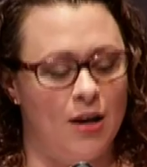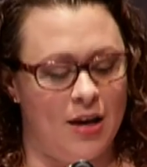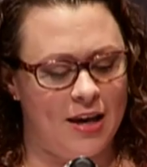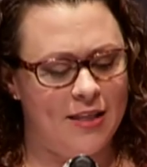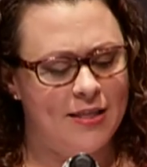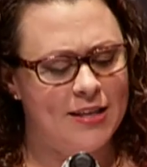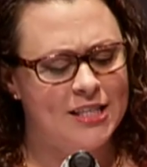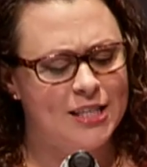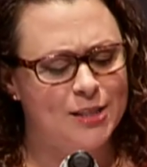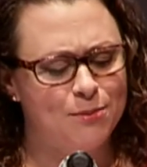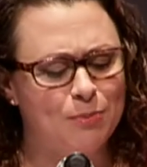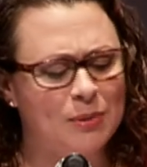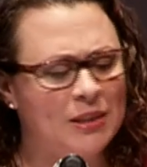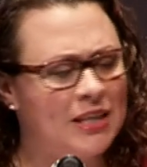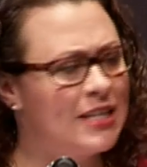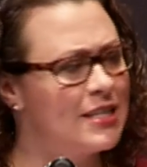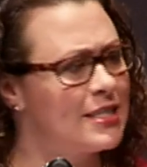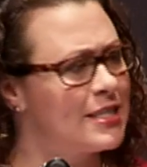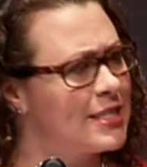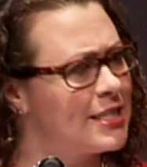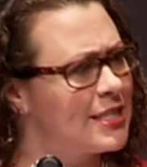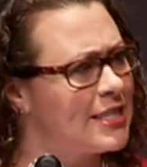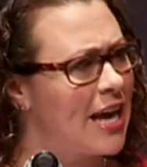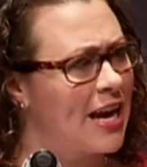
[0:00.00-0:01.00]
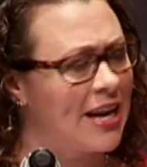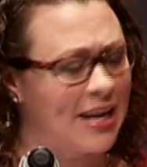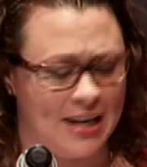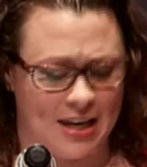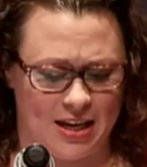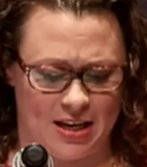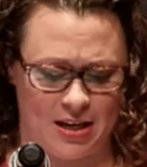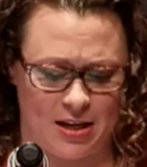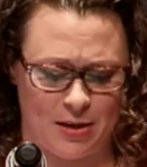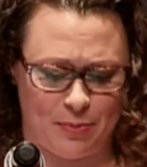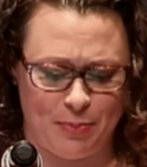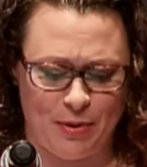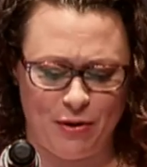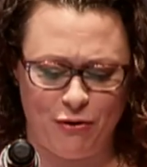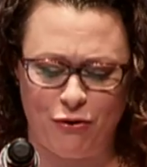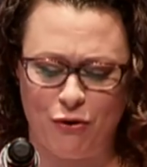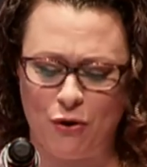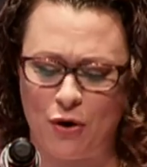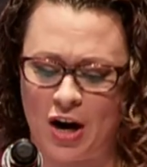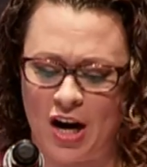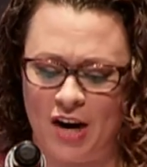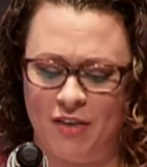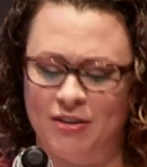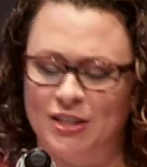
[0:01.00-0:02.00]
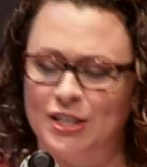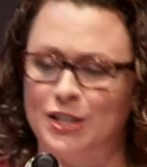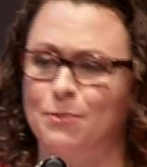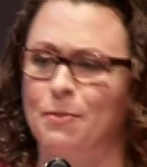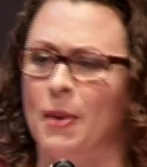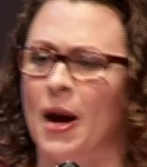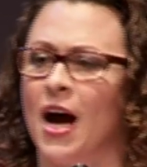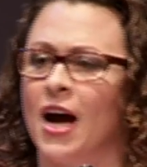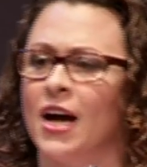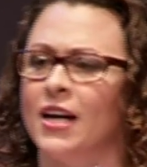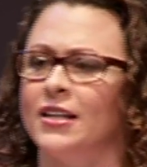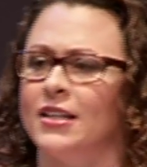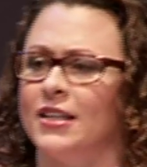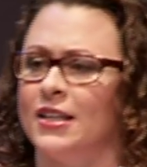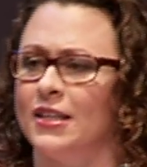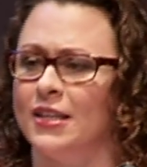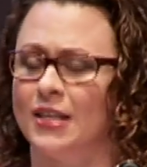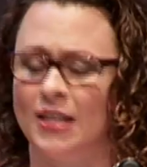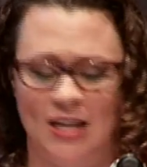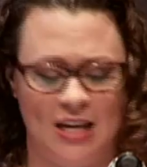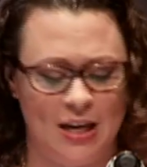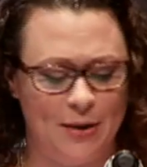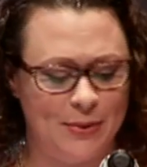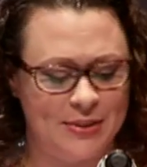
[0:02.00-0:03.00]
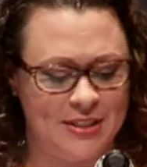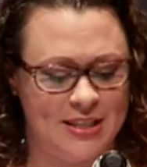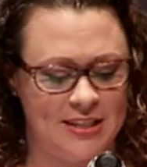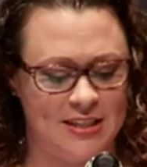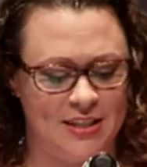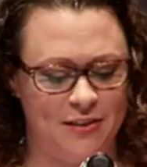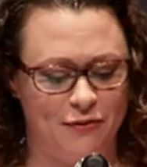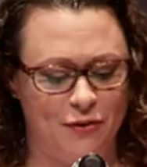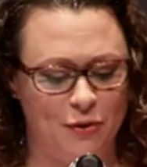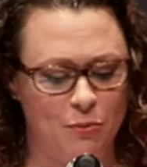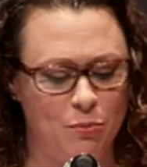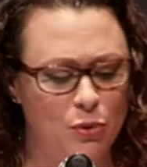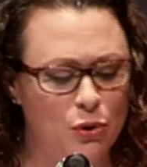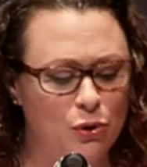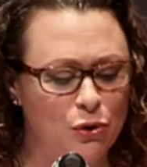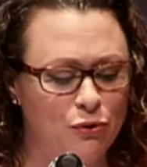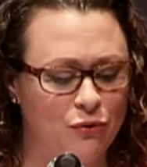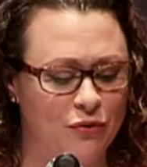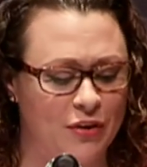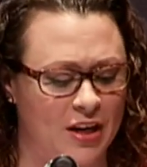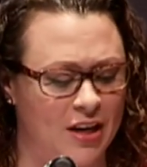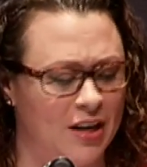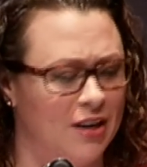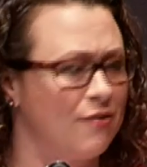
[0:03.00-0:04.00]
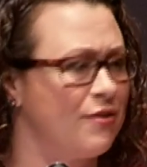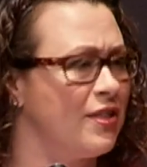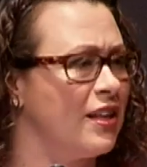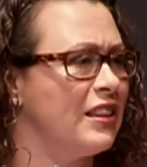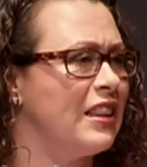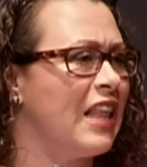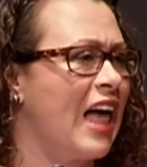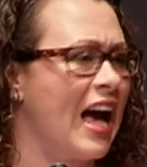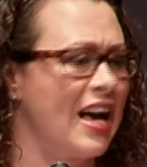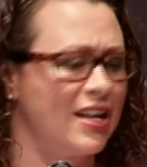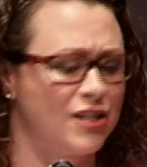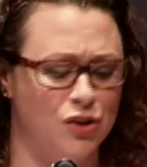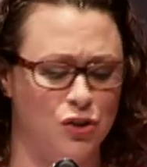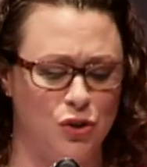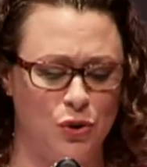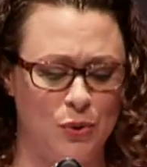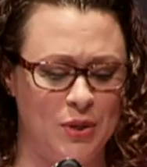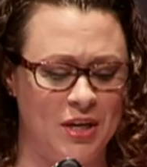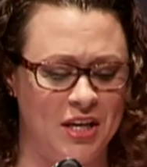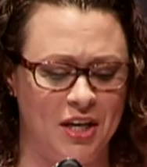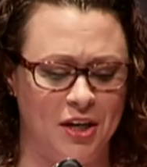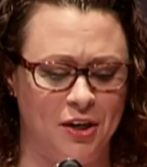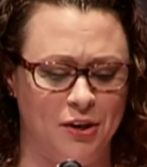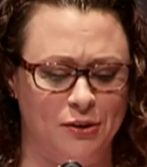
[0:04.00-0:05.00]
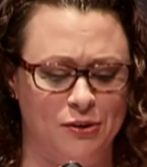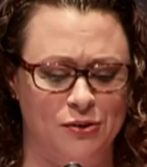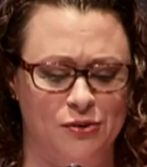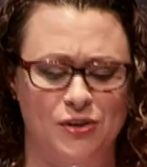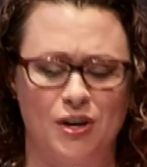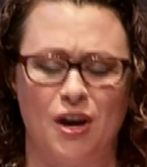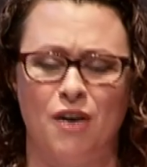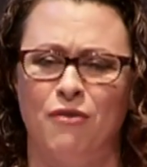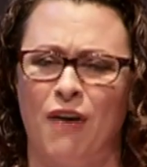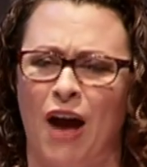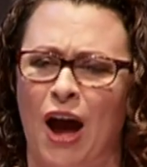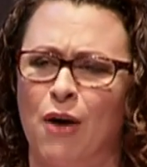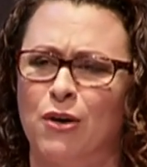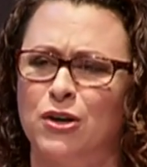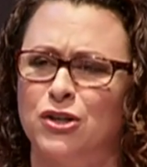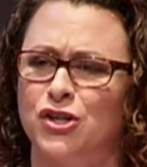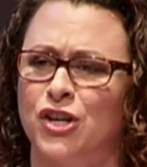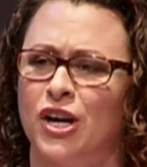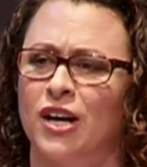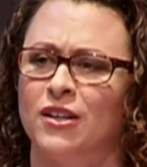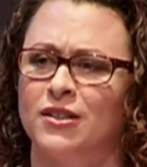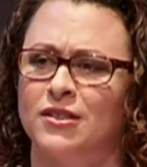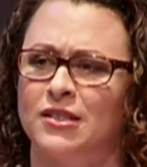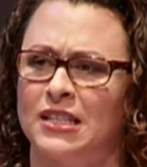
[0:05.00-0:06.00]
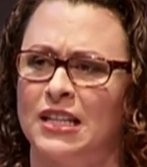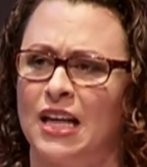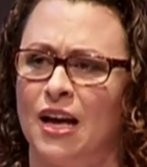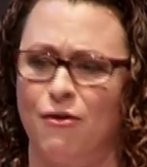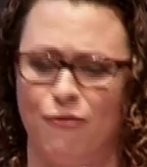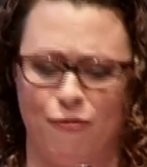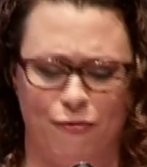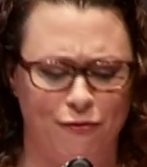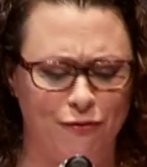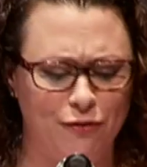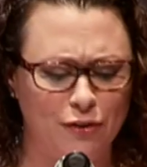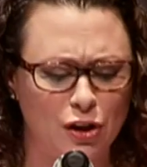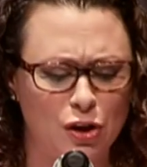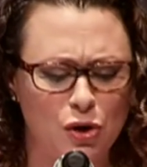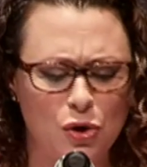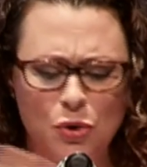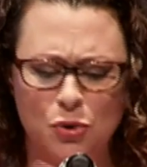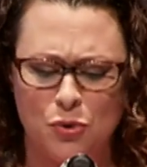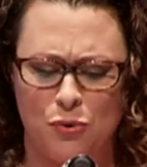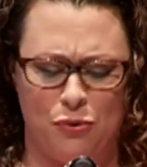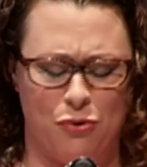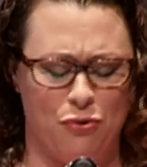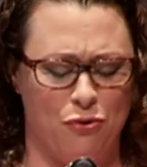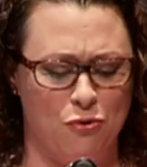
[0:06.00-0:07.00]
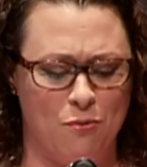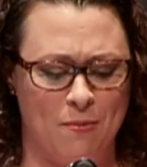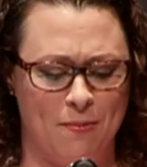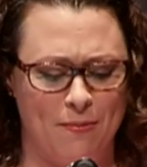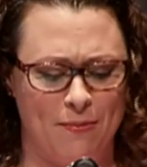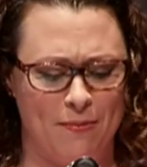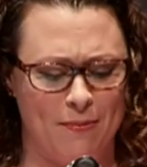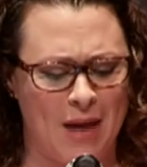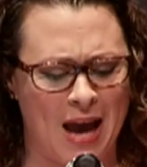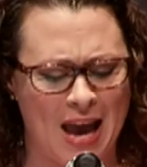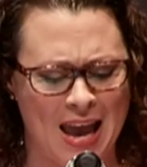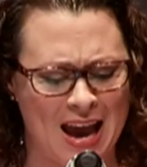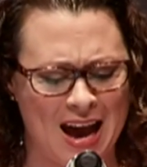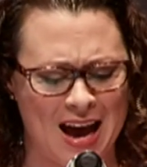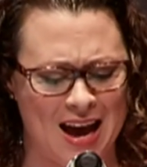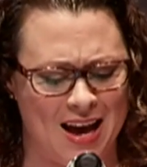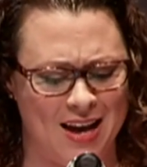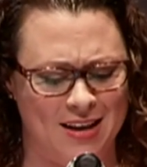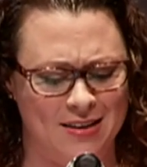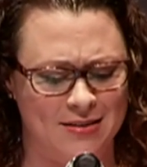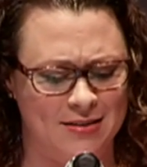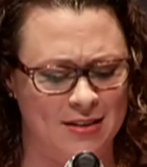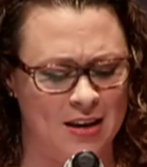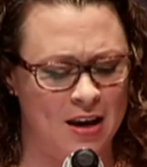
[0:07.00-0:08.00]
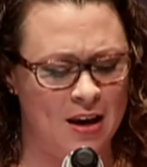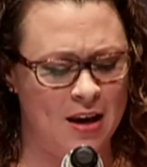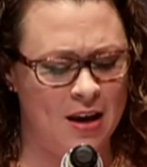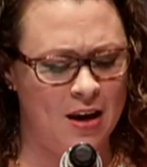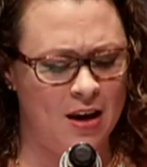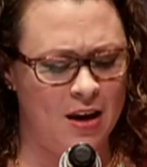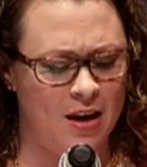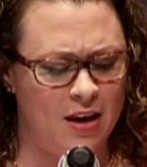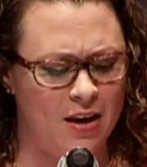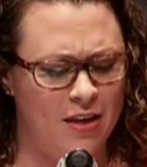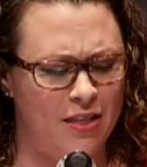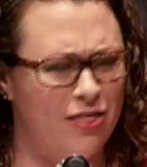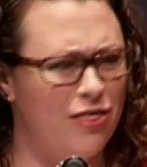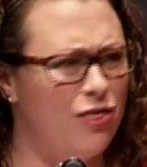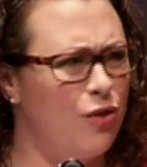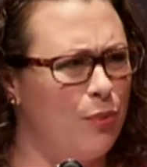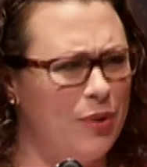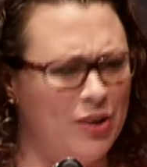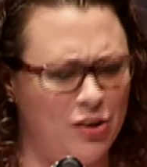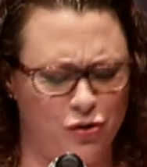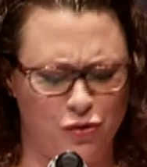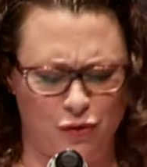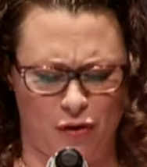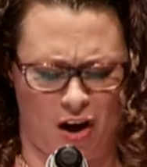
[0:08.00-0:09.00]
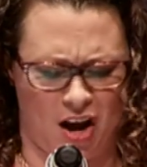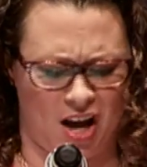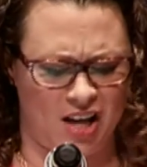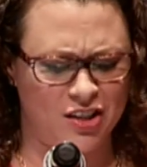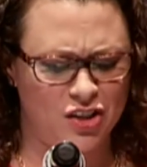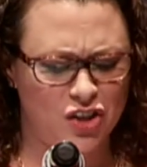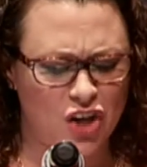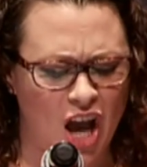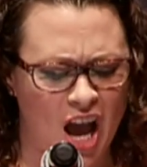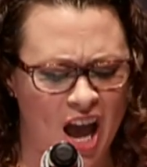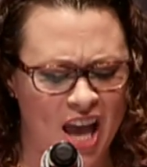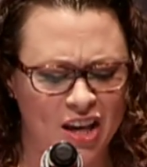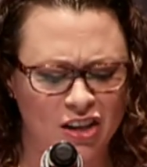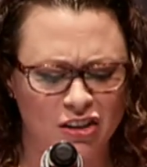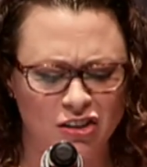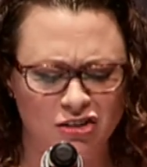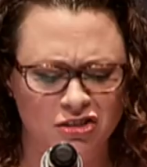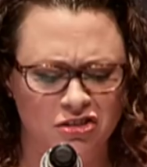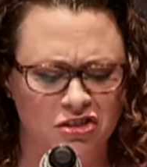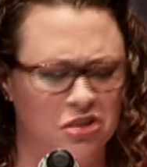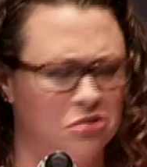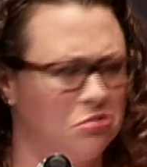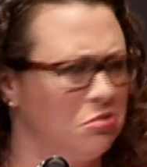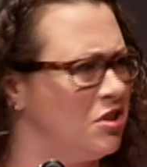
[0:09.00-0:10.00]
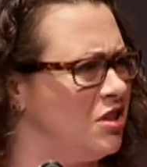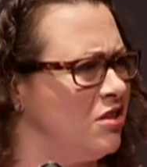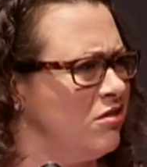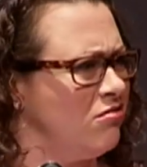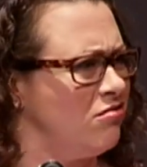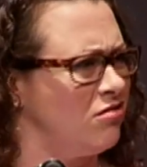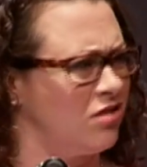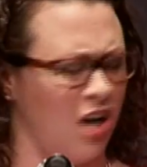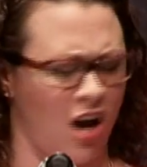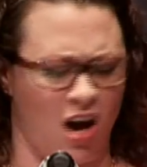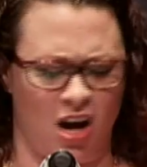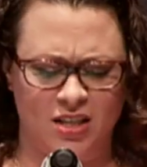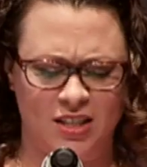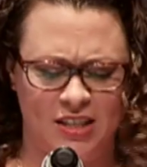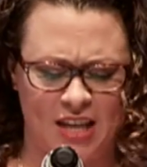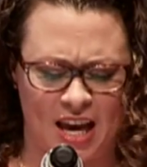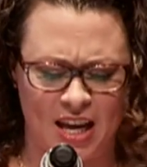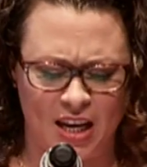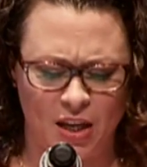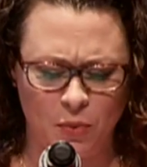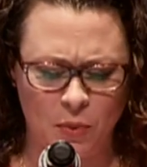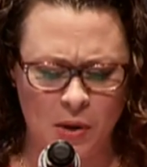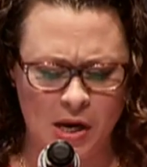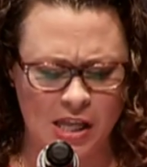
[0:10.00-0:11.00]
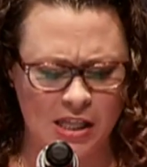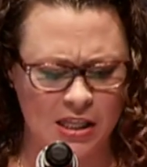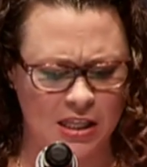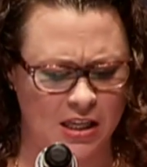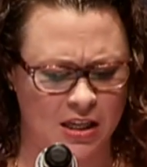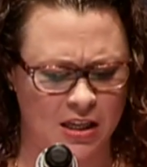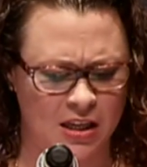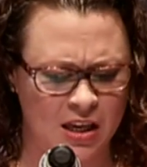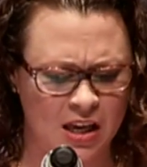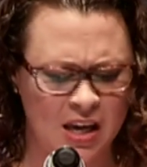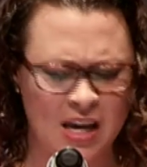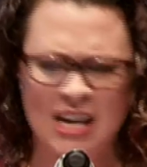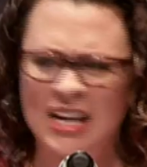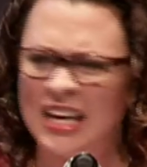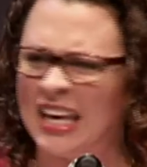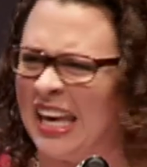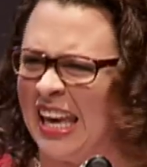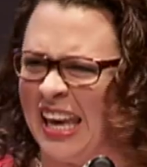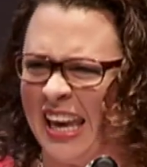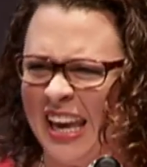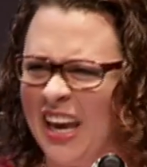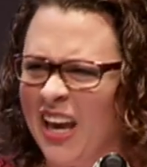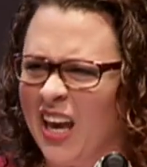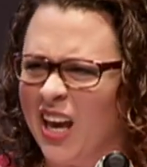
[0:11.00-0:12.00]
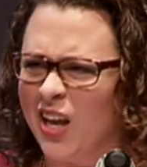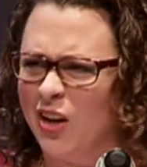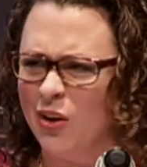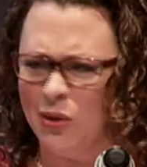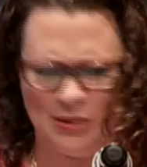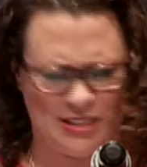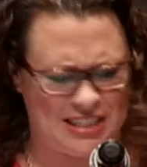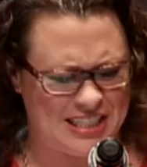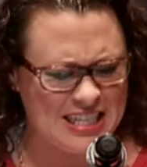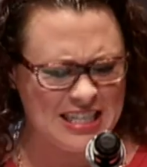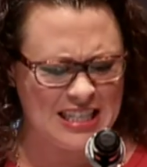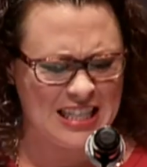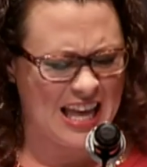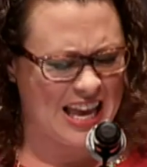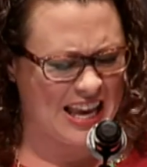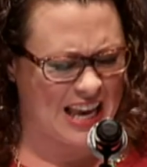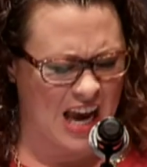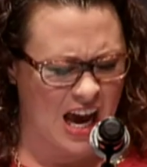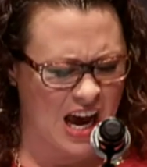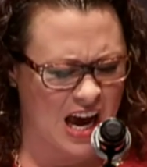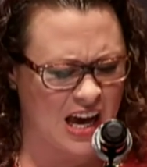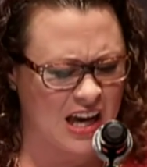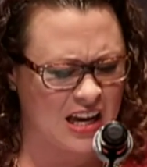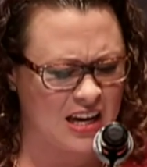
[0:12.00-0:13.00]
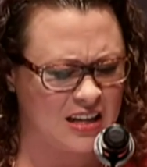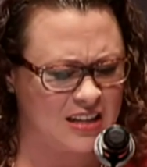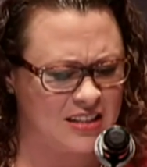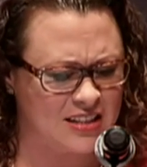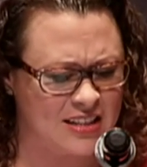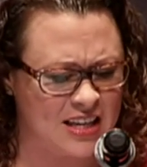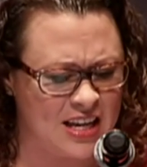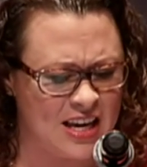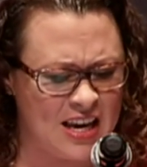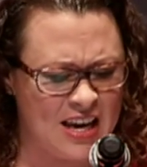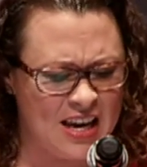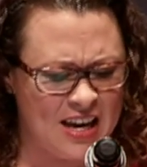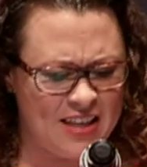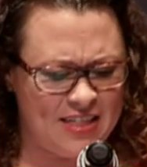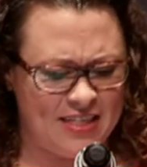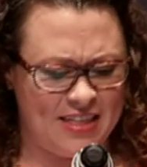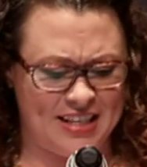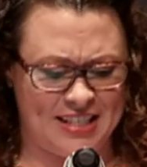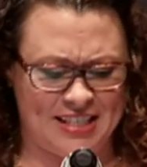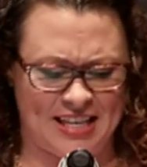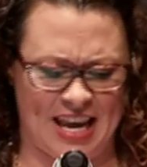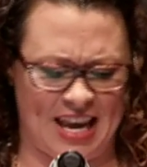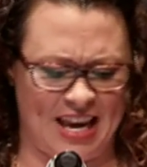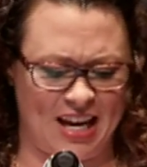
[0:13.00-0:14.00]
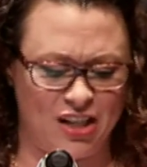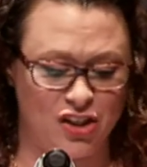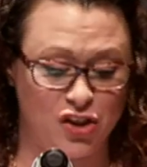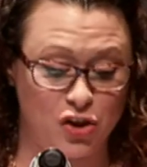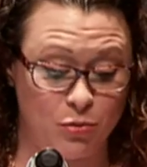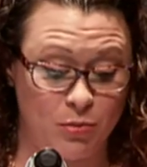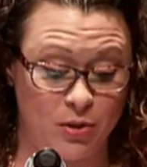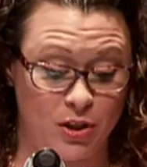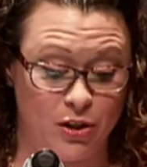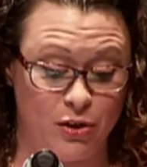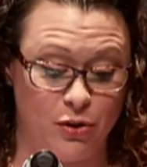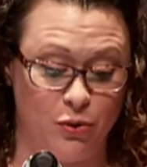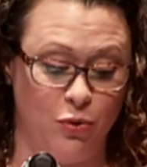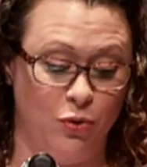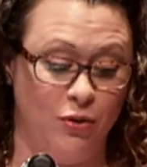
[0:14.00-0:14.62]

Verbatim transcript: In the split second before I responded, it was as if a movie of the last two years of our child's life flew through my eyes. The withdrawn child who wouldn't talk to anyone, the kid who didn't like hugs, the tantrumer